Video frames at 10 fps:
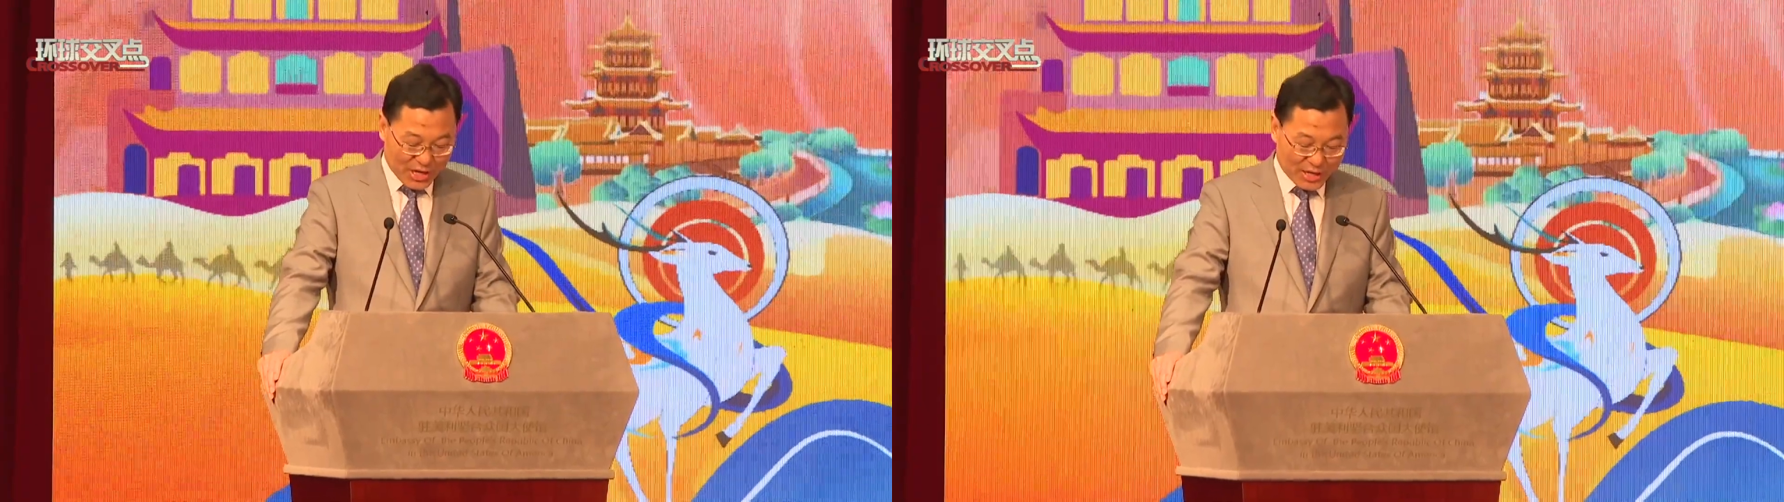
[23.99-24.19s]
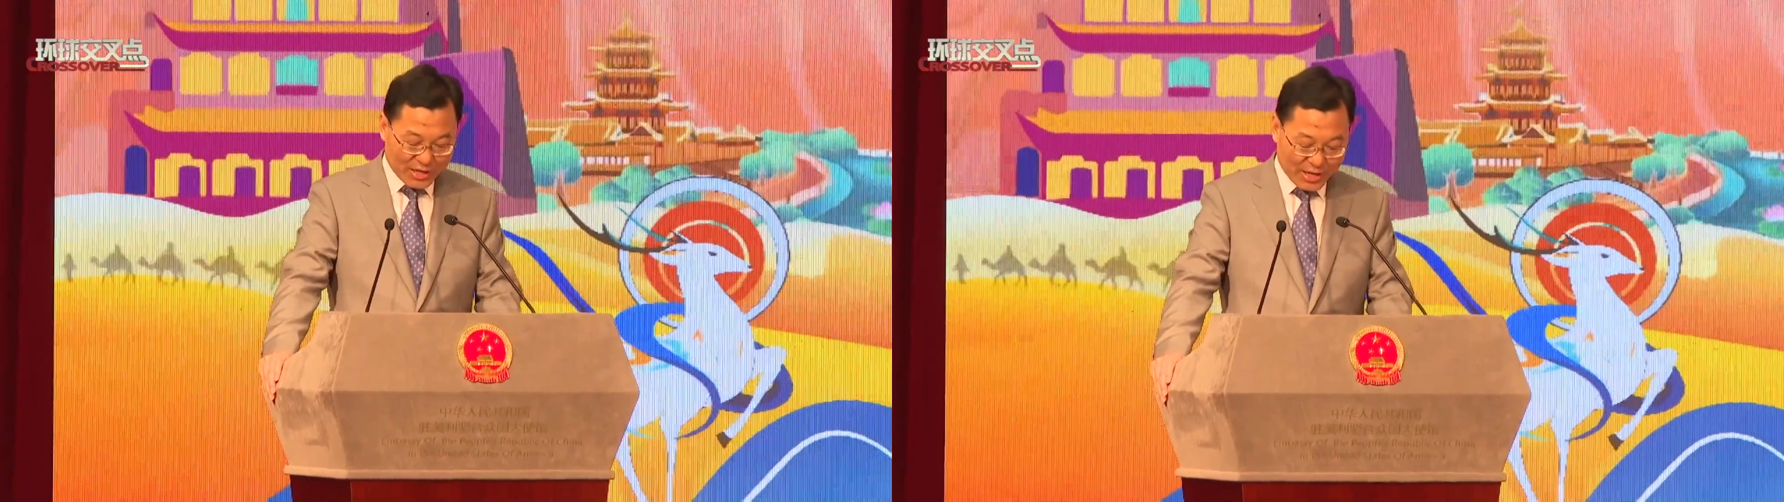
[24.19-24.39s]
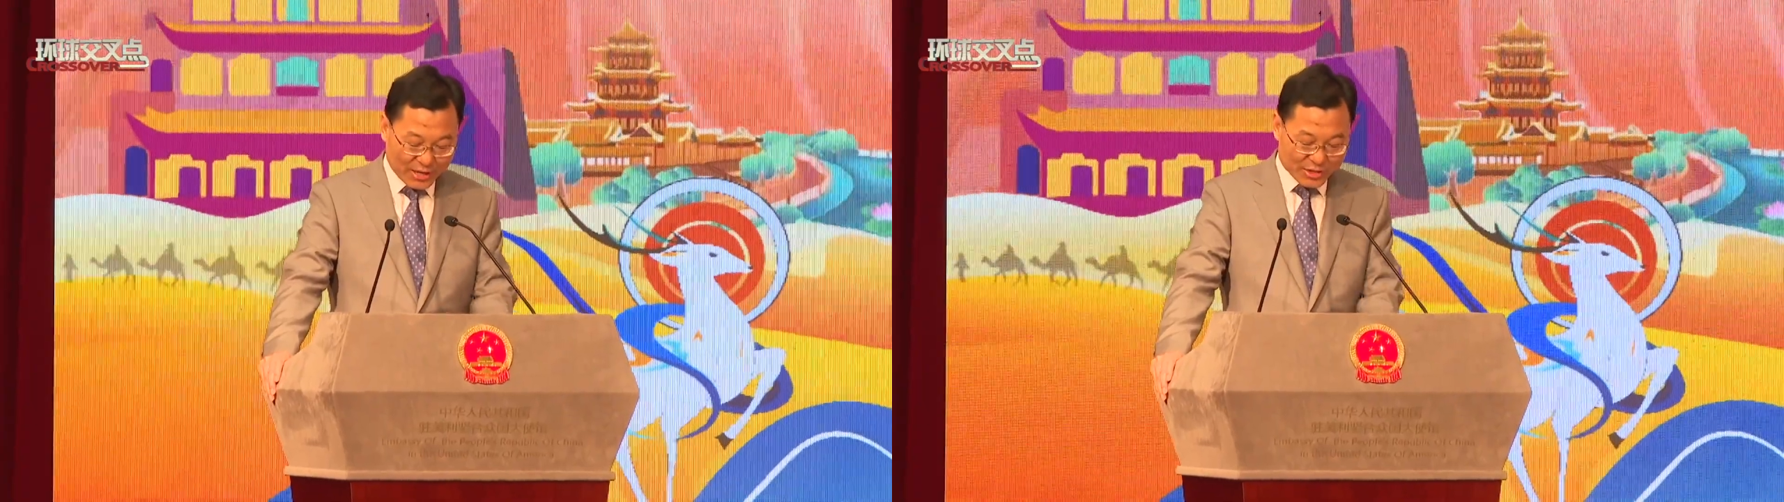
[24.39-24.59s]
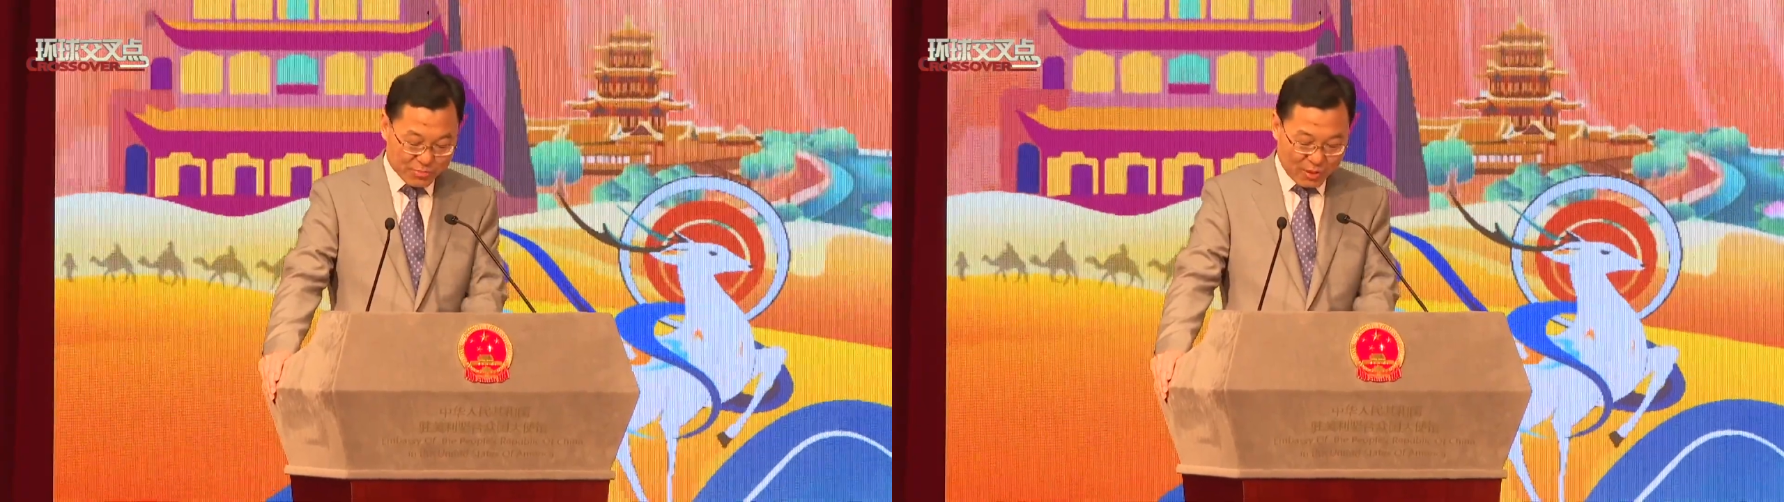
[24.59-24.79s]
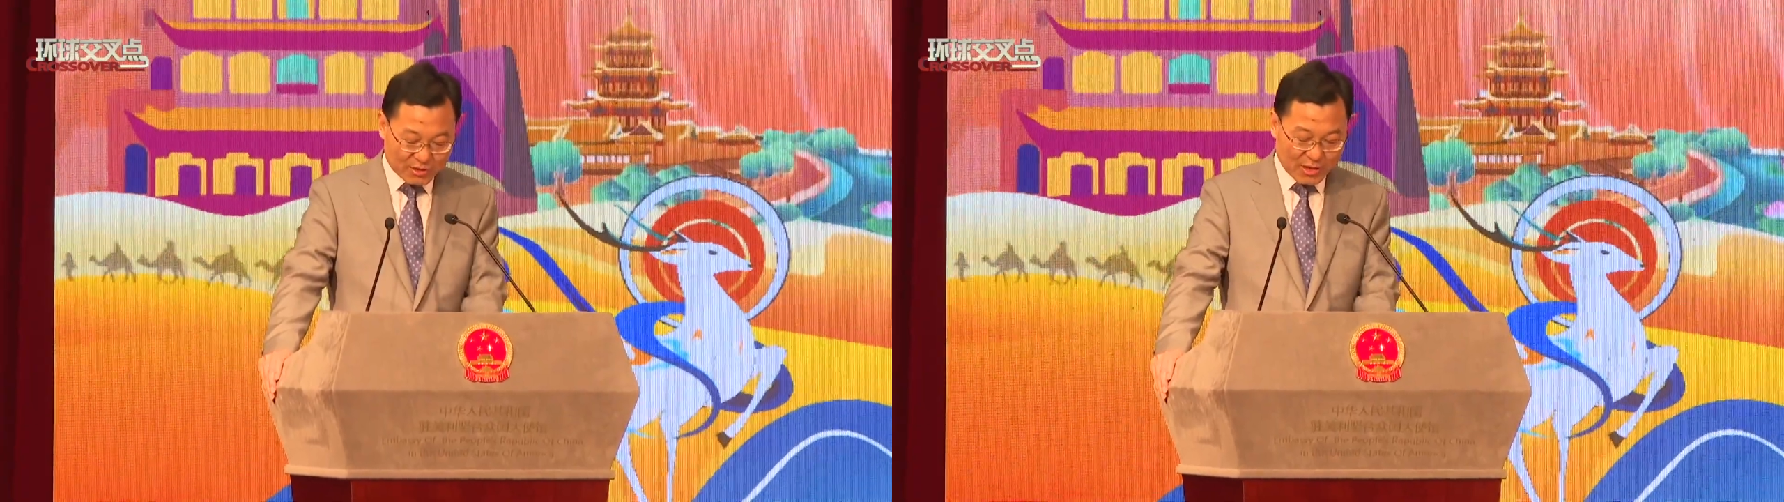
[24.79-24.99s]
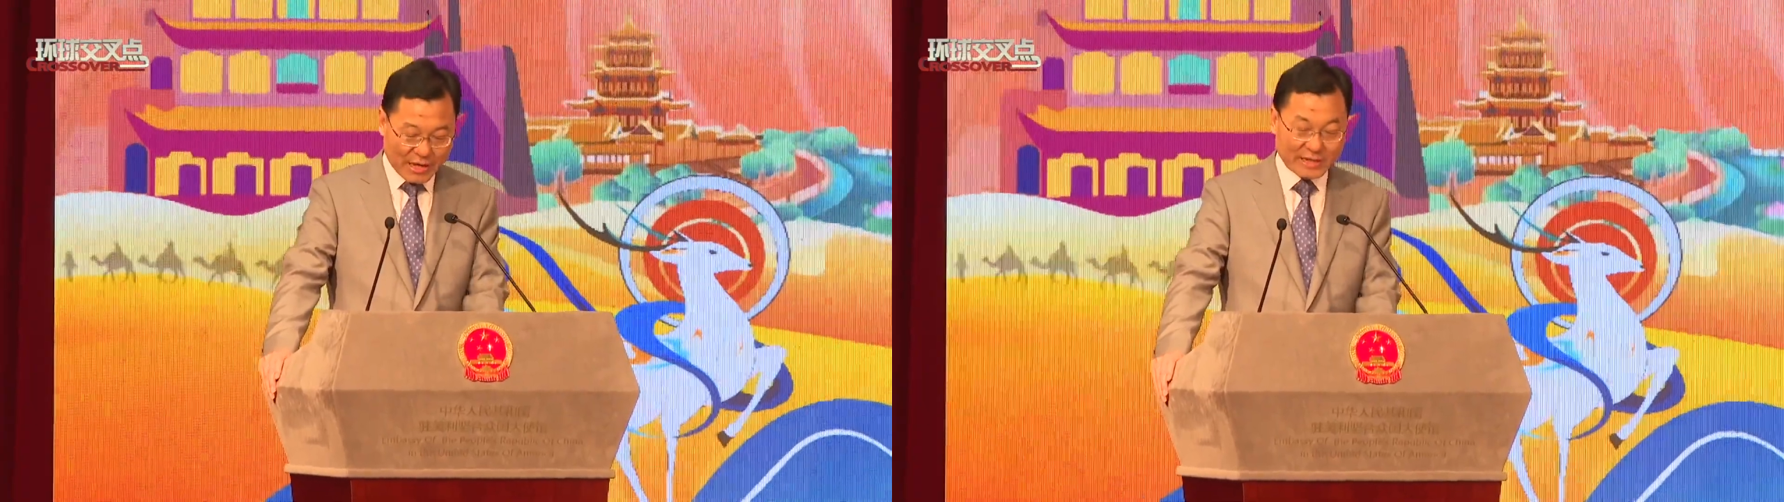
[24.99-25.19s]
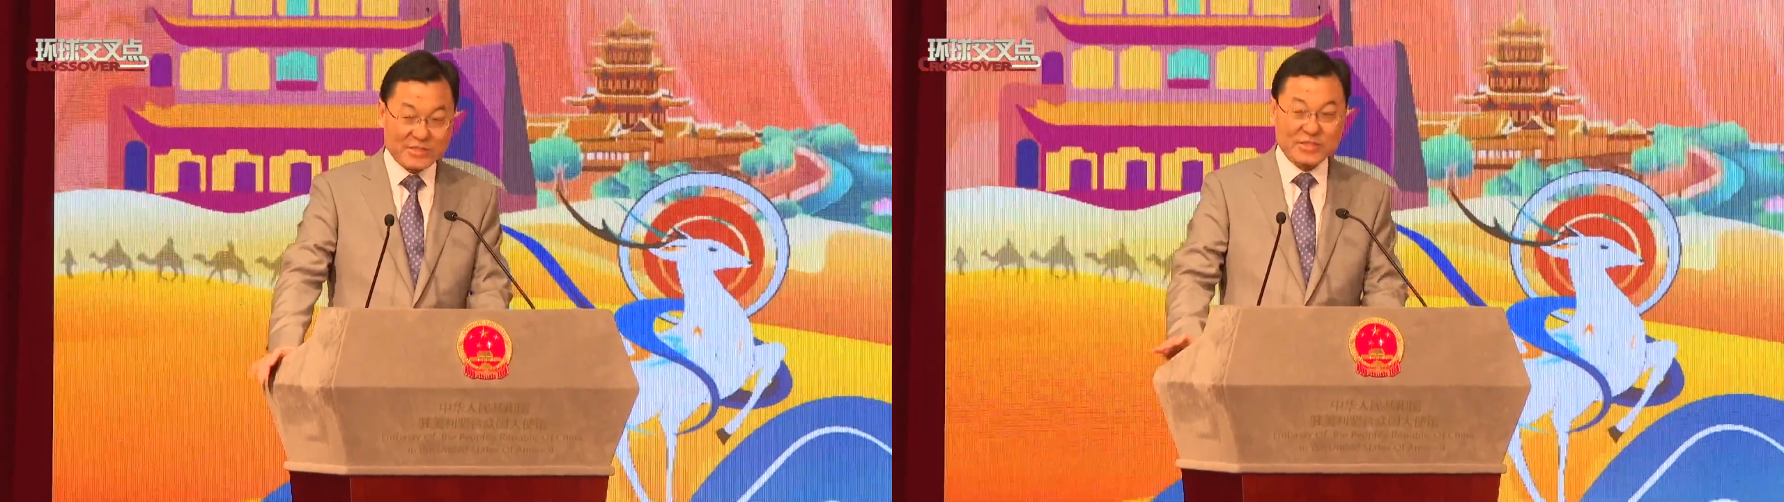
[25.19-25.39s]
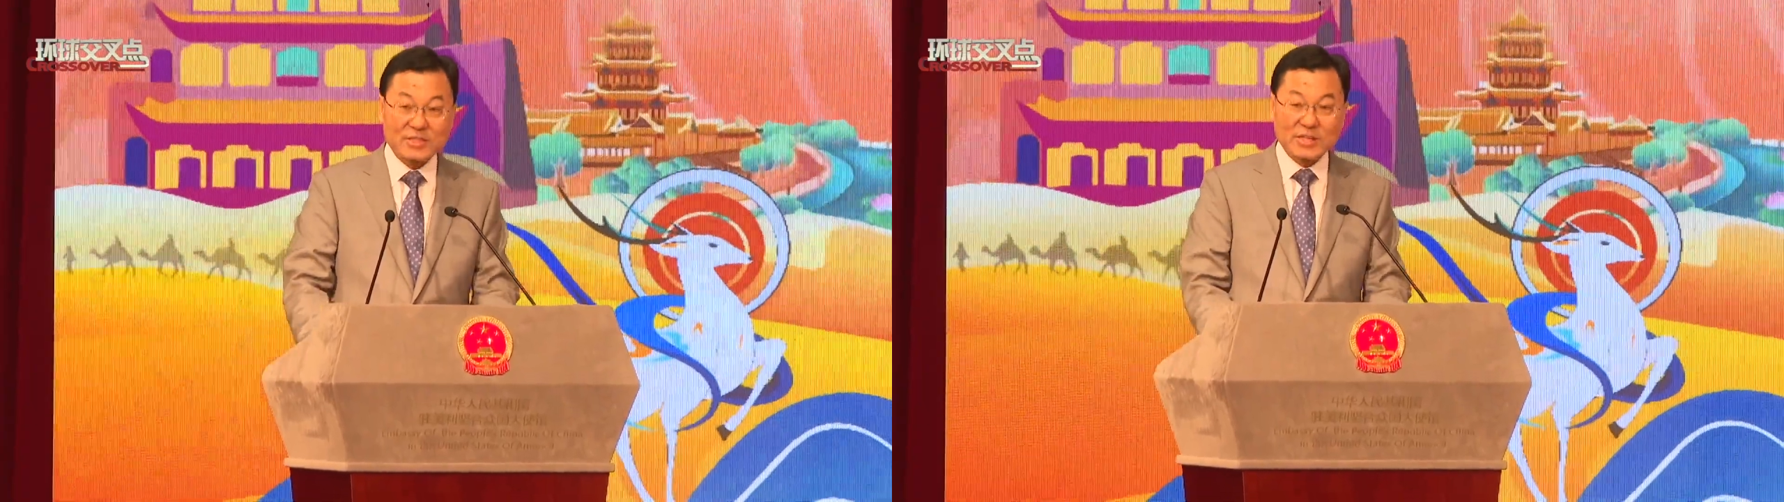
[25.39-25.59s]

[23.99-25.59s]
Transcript: shine a spotlight